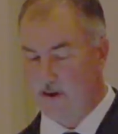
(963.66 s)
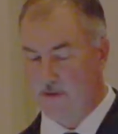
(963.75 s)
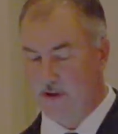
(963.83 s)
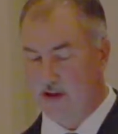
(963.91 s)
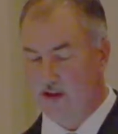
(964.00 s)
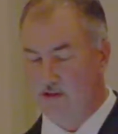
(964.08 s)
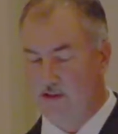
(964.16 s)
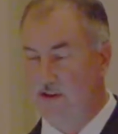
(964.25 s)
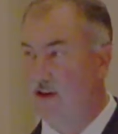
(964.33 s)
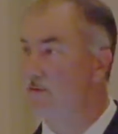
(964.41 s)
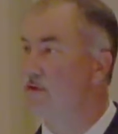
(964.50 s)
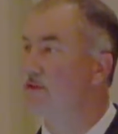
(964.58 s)
application
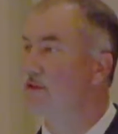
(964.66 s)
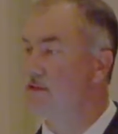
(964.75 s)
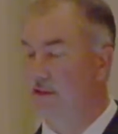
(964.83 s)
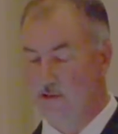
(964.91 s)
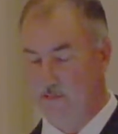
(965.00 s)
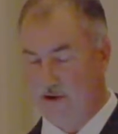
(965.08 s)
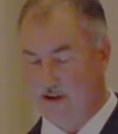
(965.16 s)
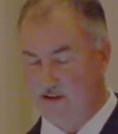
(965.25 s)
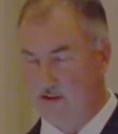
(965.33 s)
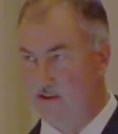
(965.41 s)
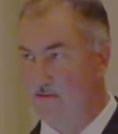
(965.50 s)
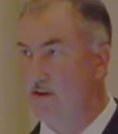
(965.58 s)
time is less
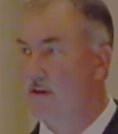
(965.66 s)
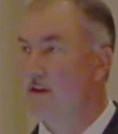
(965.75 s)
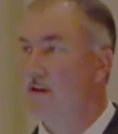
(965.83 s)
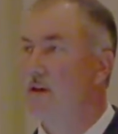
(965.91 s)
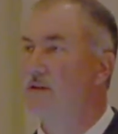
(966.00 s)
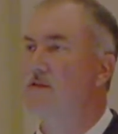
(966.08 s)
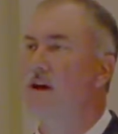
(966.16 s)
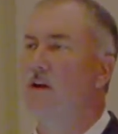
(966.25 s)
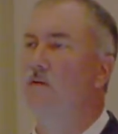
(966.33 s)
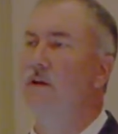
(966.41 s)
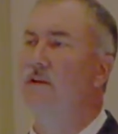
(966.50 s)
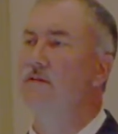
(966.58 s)
expensive. It's
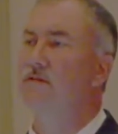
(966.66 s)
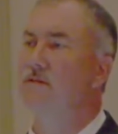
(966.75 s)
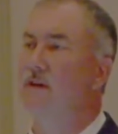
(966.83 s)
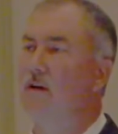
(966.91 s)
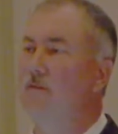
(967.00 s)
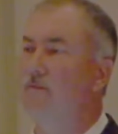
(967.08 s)
not quite as